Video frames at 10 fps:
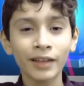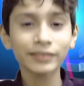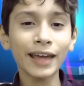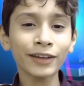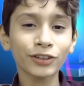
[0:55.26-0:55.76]

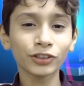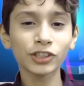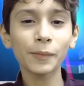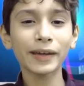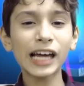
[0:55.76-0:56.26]
Thank you.
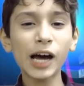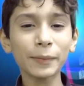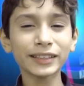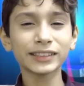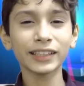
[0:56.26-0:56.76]
You may now
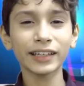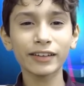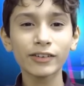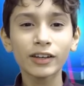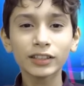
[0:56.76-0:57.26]
be
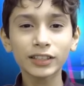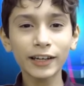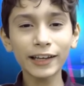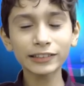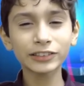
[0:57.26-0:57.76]
seated. Today
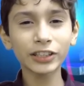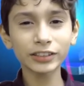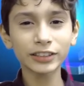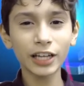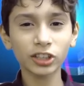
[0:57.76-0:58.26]
is
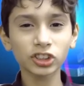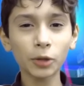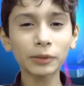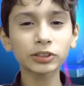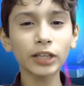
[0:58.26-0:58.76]
Thursday,
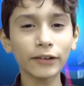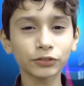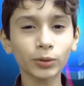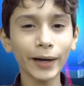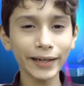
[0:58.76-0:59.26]
October 10th,
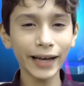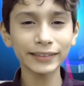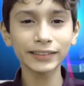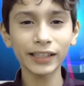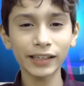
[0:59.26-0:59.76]

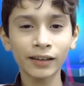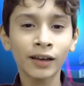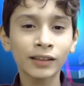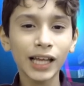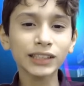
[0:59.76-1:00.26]
2019.
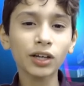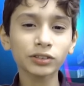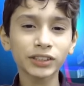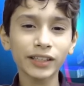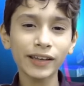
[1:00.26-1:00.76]
Let's go
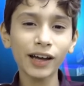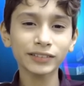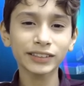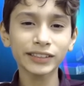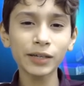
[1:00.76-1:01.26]
to Neil
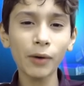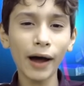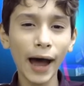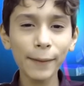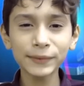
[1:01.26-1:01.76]
to see what
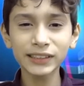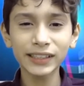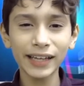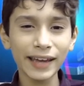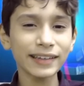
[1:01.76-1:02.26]
happened
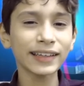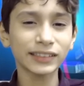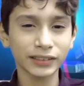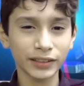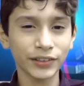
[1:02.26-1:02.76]
today in
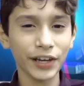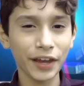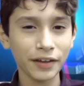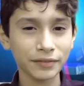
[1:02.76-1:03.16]
history.